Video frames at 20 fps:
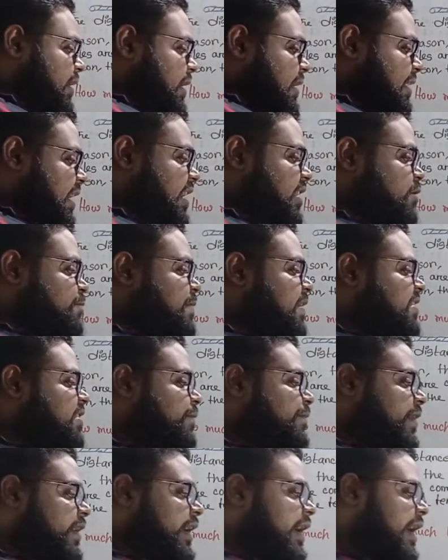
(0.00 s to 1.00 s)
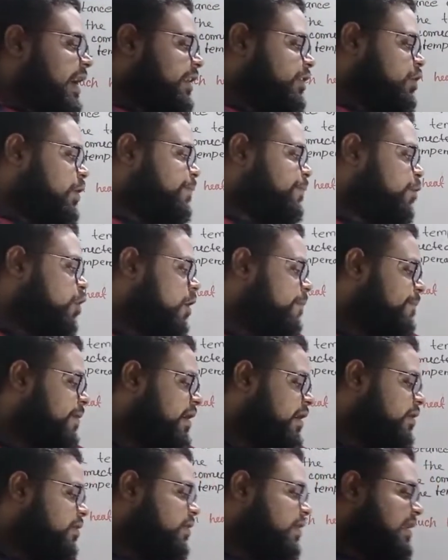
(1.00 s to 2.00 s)
the specific heat of
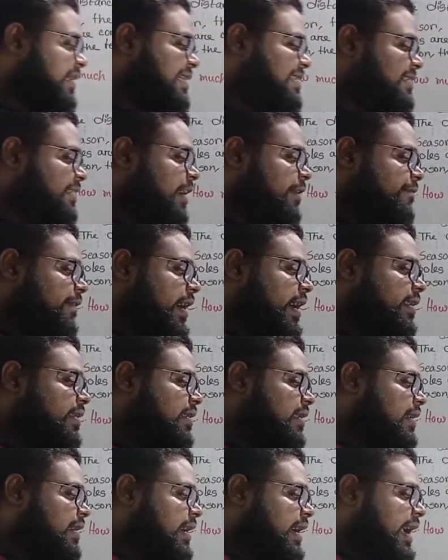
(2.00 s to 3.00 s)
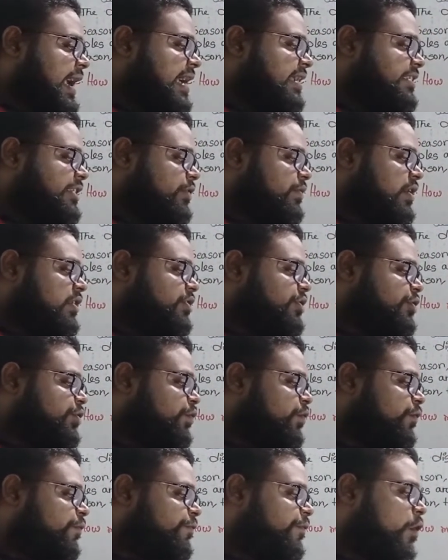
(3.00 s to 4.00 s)
copper is given S equals
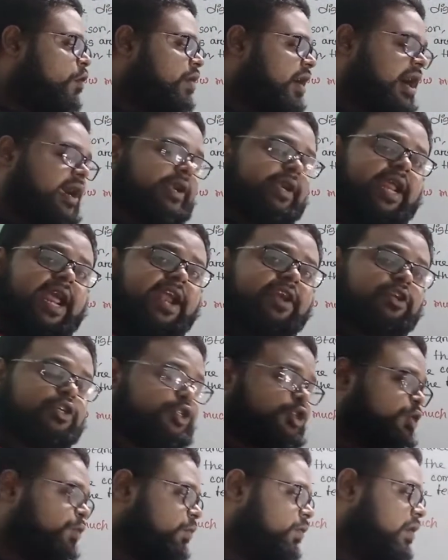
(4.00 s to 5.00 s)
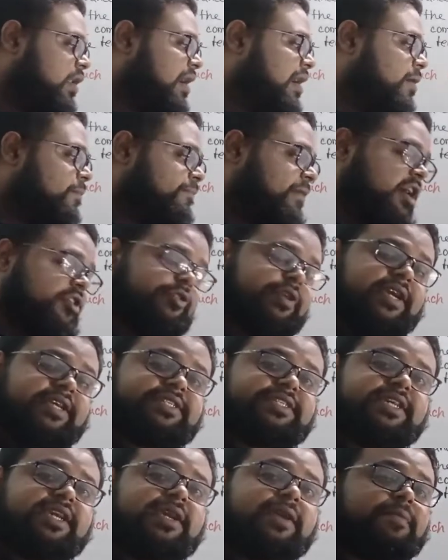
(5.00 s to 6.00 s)
to 400 joule per
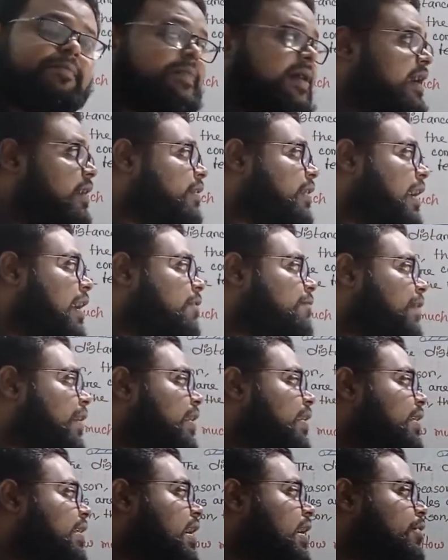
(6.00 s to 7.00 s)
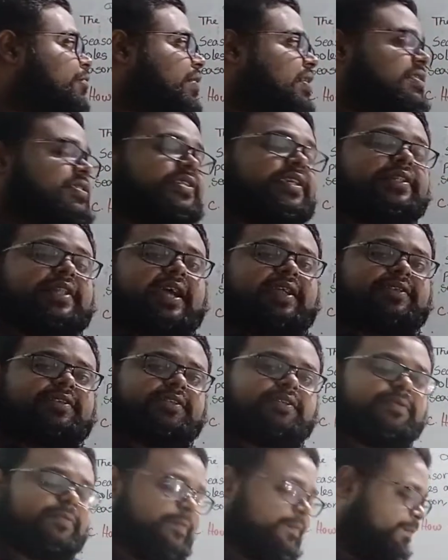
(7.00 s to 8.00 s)
kg per Kelvin. Here you can see that.
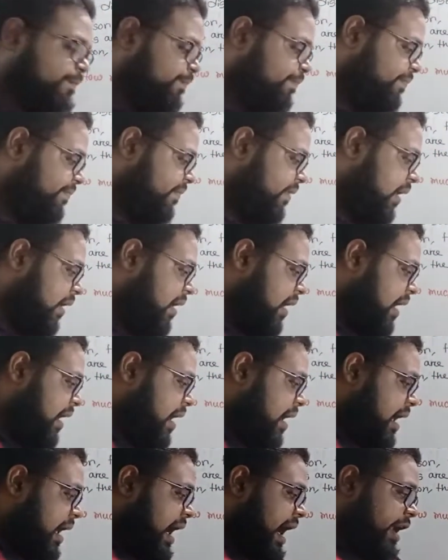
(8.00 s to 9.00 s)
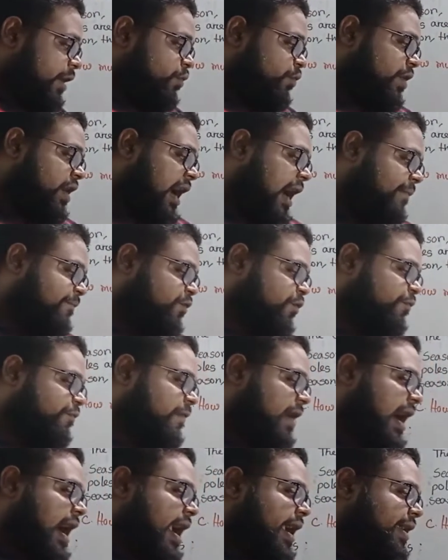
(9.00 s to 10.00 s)
And we have to
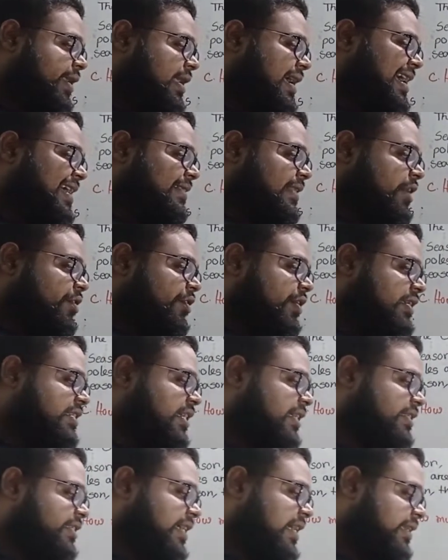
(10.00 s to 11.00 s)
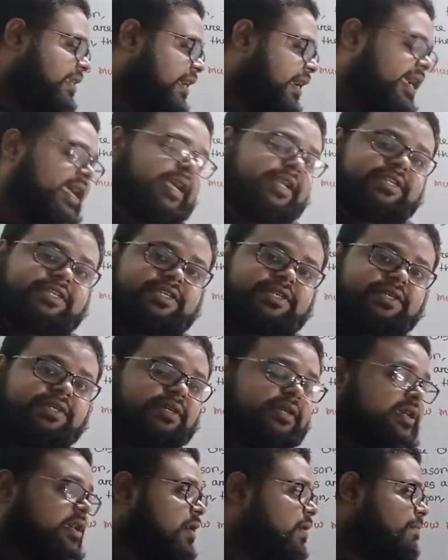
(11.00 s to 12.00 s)
find the rejected heat
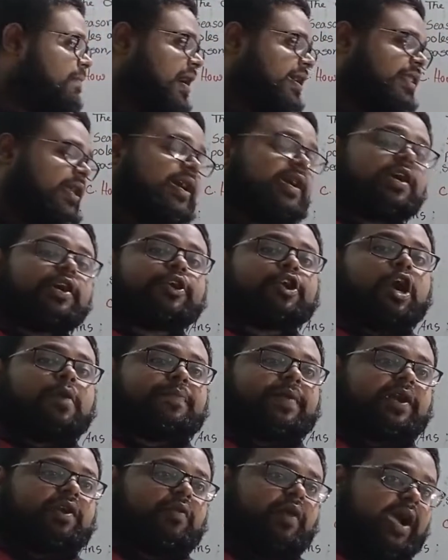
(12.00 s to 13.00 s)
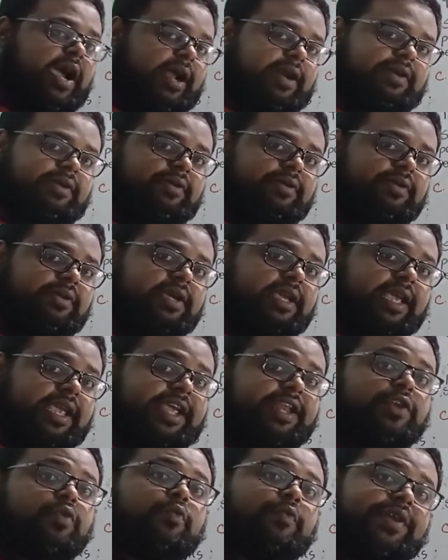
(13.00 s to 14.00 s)
by the copper wire
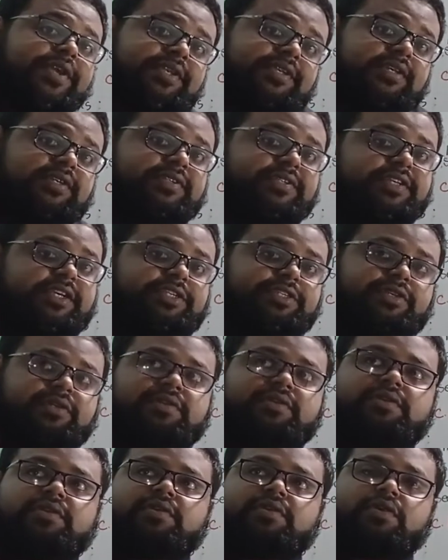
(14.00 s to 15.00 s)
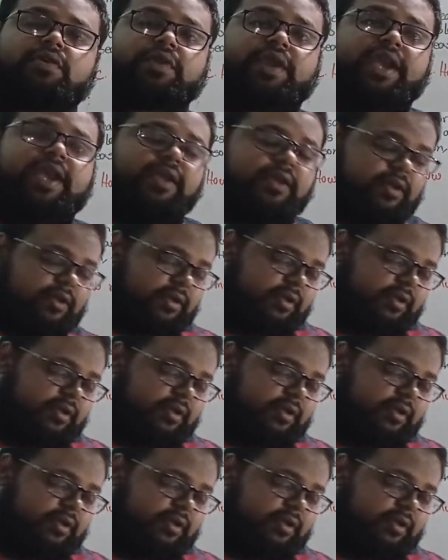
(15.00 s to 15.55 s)
in winter season. Okay?